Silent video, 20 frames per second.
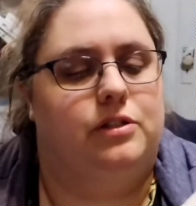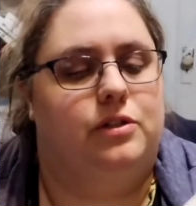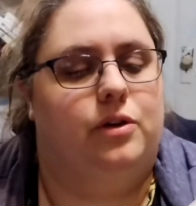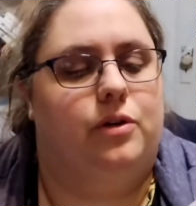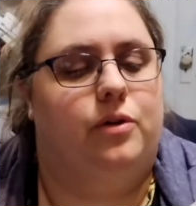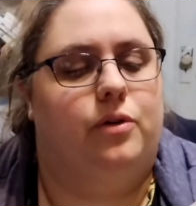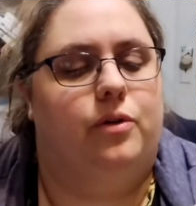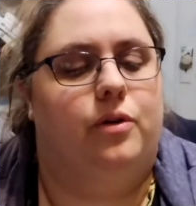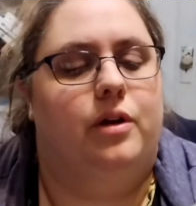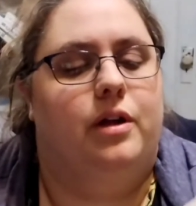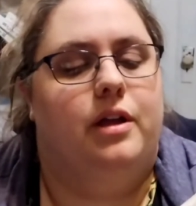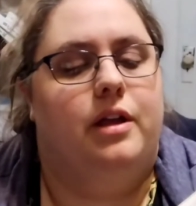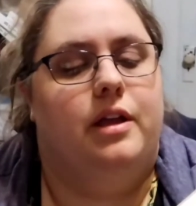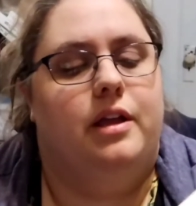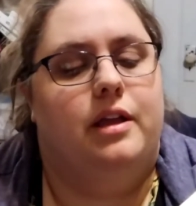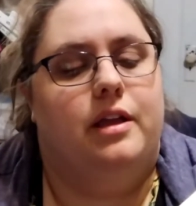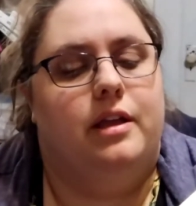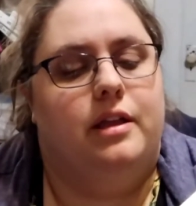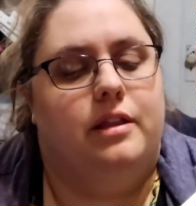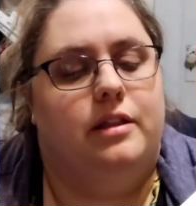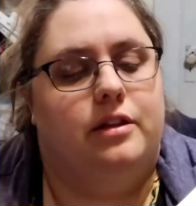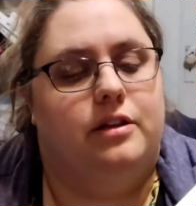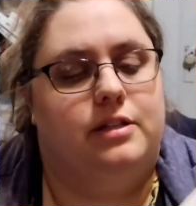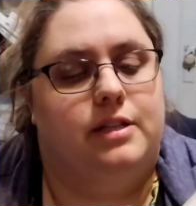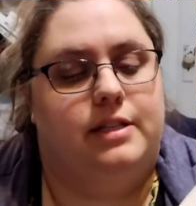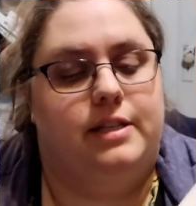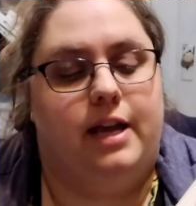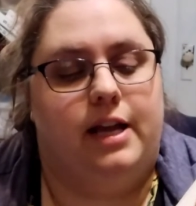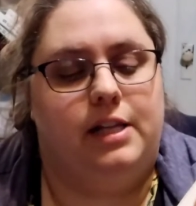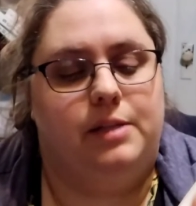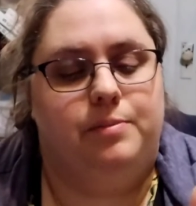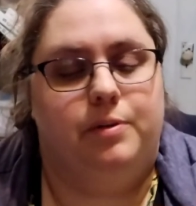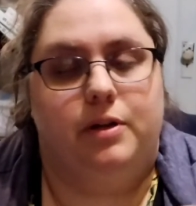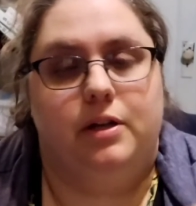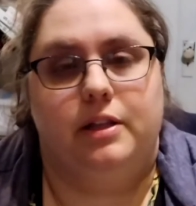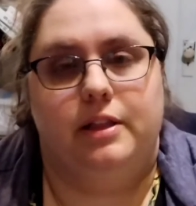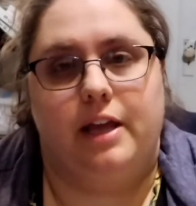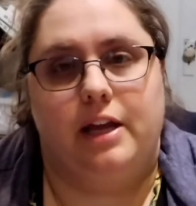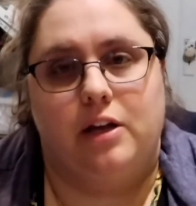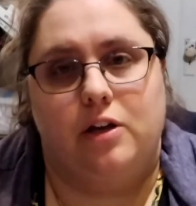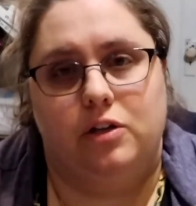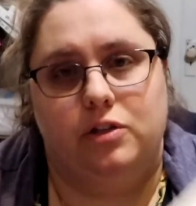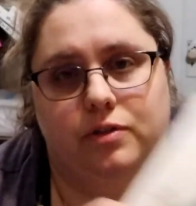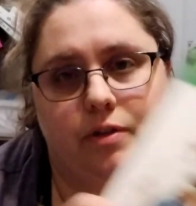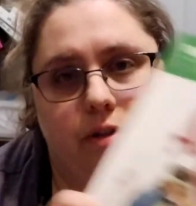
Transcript: so there's a textbook that goes